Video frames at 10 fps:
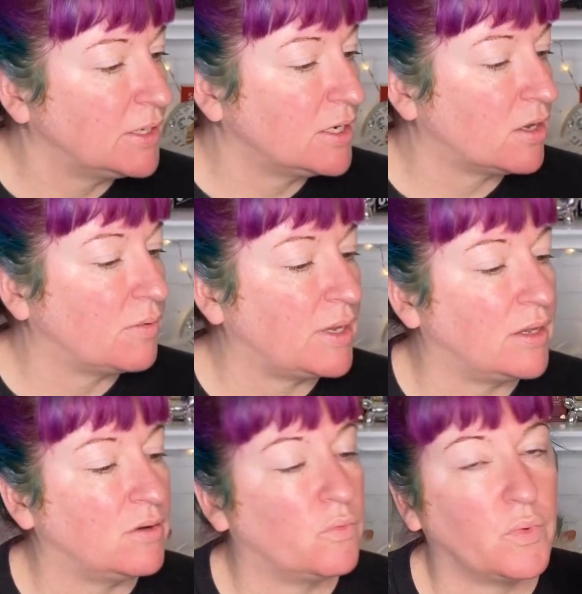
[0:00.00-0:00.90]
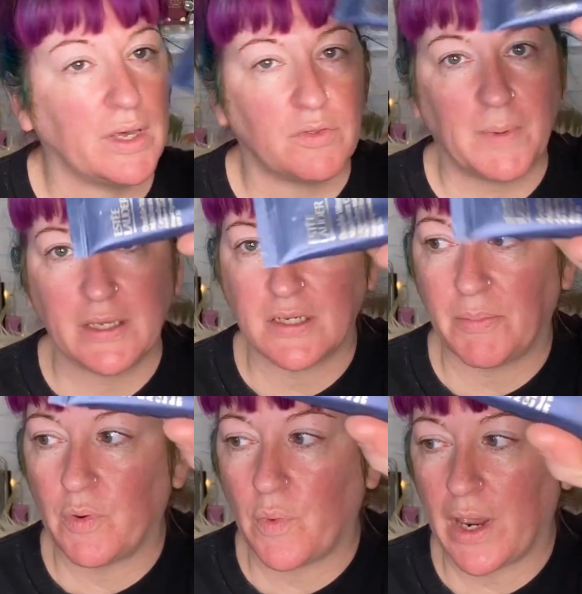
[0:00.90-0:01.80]
gonna go in with my
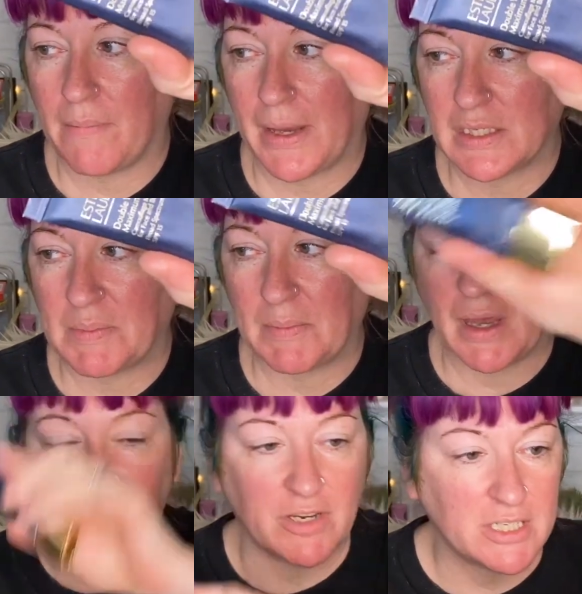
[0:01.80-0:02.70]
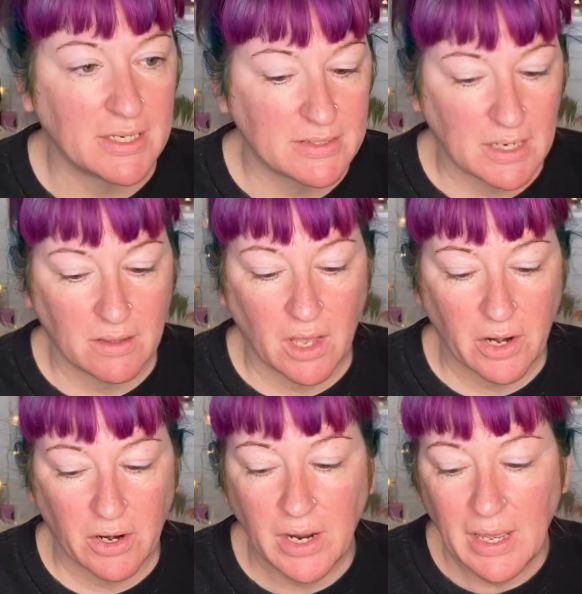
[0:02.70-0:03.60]
Double Wear Maximum Coverage Estee
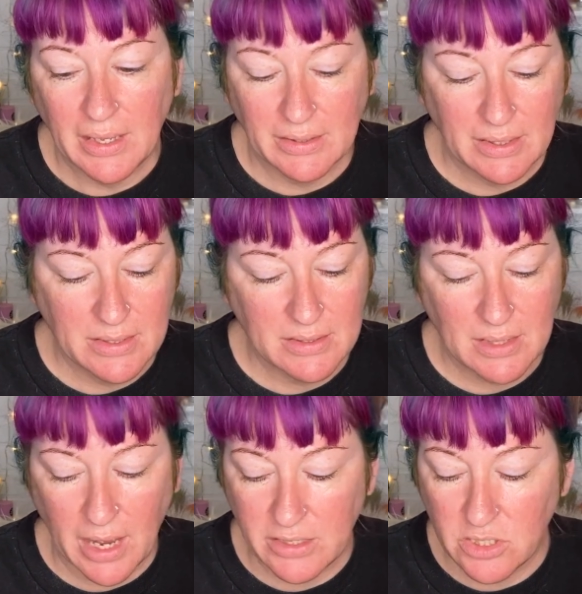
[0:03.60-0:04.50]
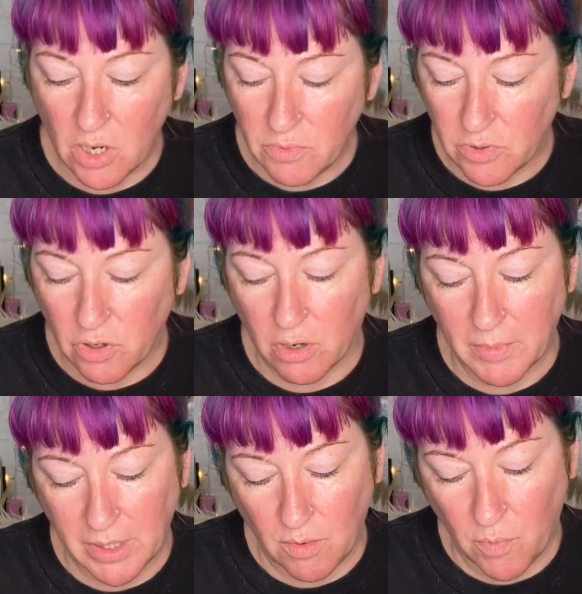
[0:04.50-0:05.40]
Lauder. This, I don't
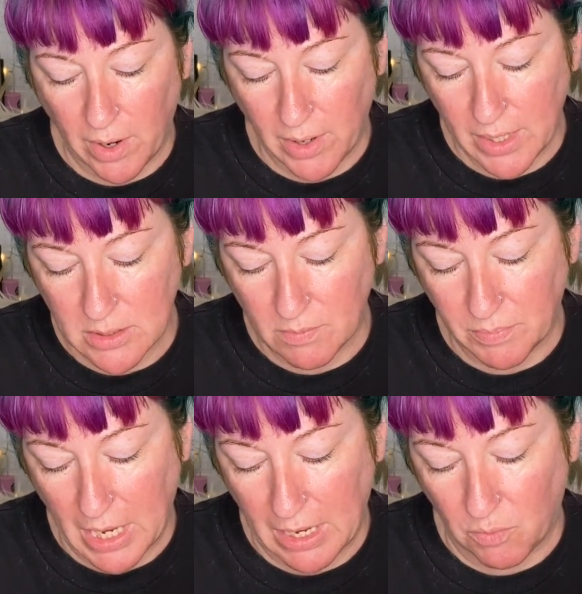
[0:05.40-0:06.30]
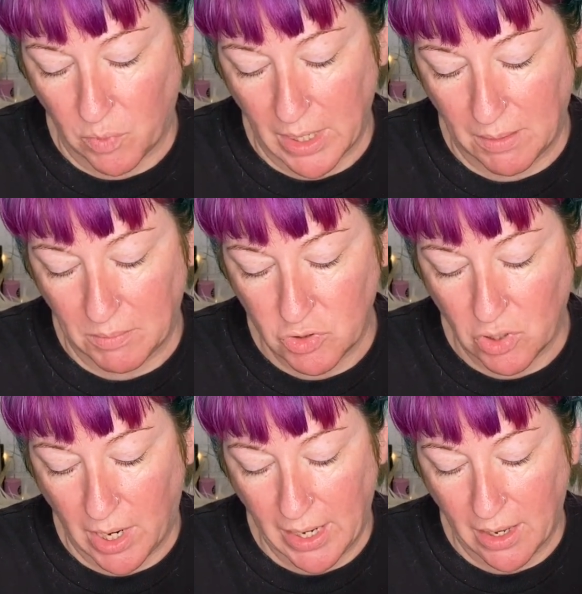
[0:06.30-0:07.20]
normally wear it, but when I'm
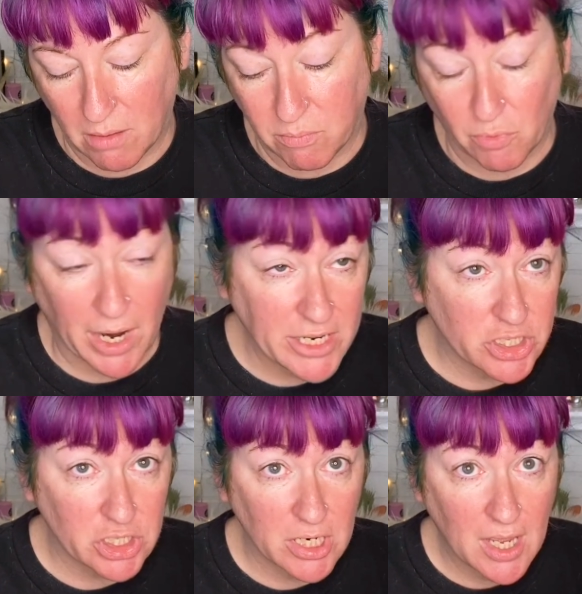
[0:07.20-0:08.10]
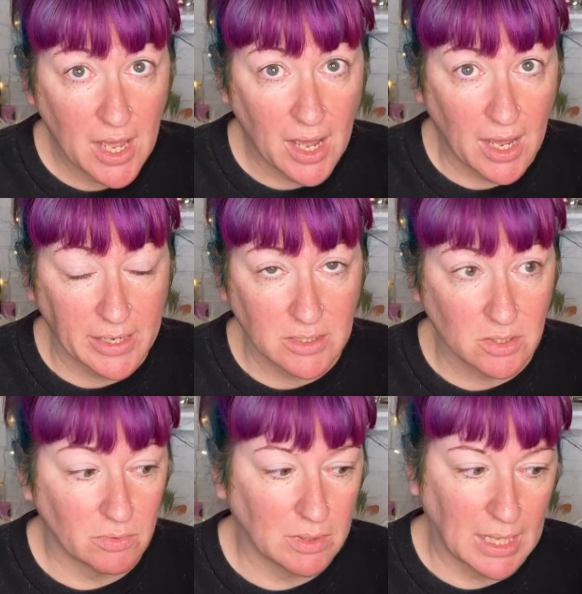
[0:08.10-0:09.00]
trying out a brush, I
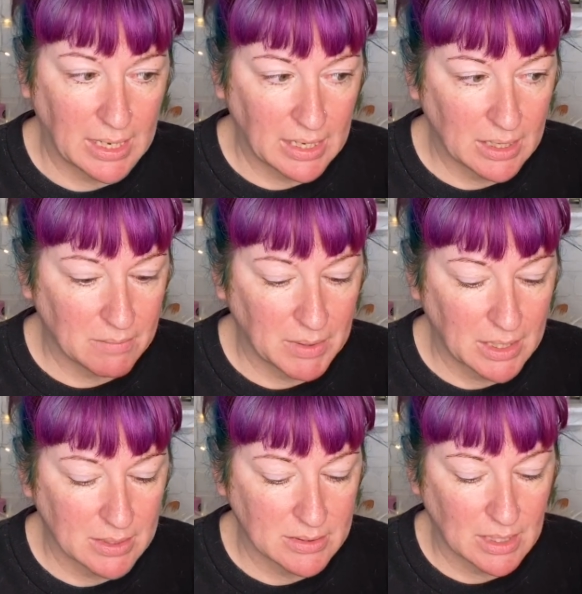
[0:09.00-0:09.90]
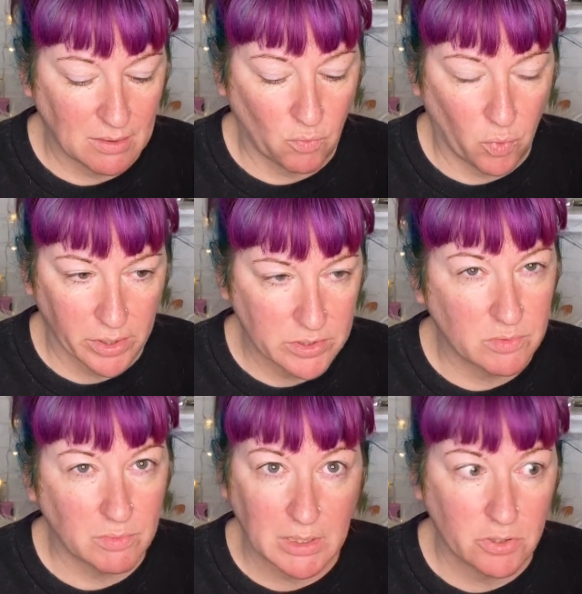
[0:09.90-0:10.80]
do like it because it works
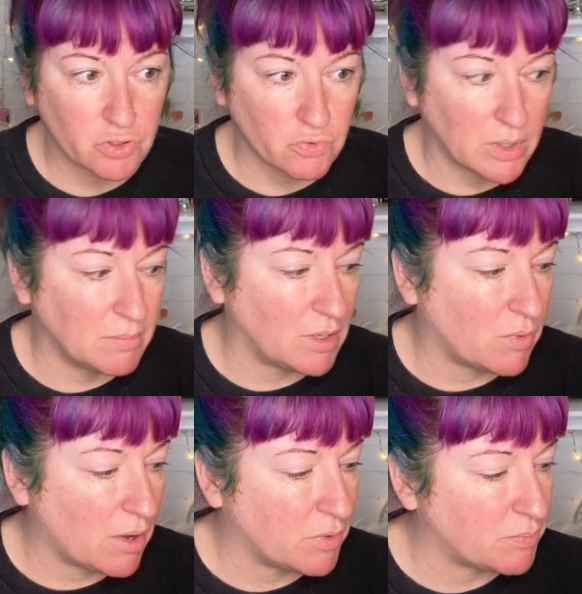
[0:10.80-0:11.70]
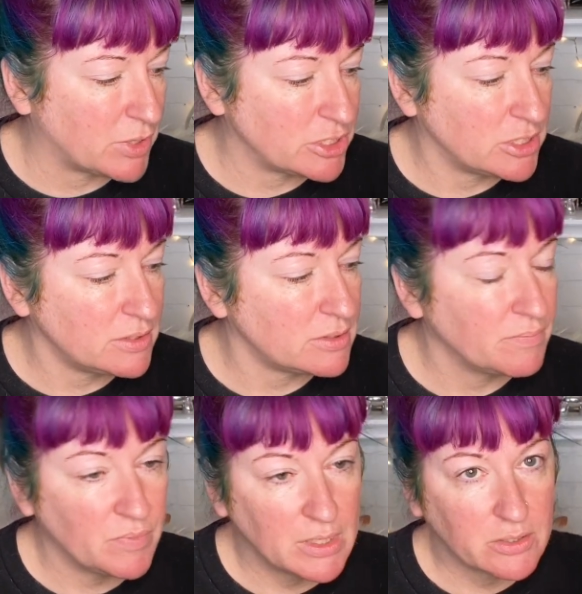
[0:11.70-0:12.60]
extremely well with brushes.
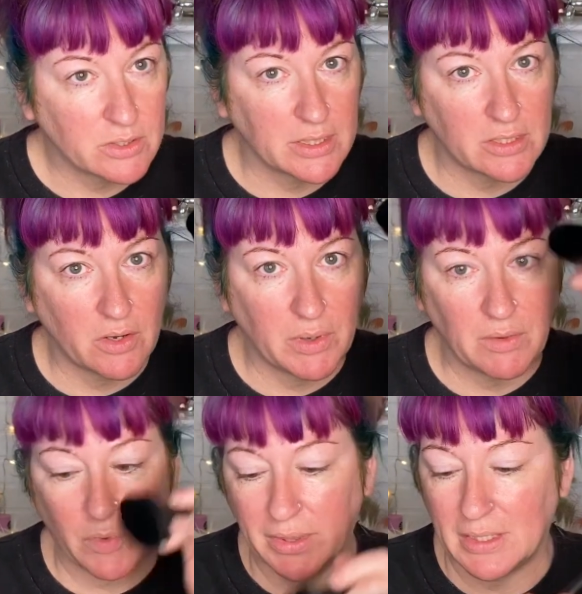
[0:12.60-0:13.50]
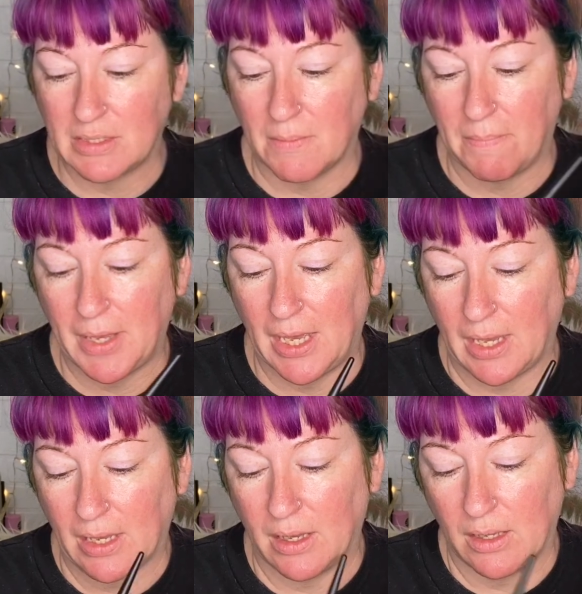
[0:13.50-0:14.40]
So let's go in with this
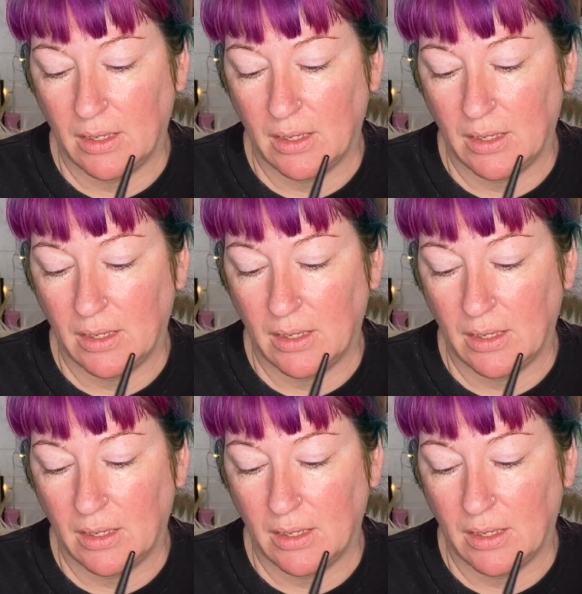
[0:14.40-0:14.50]
big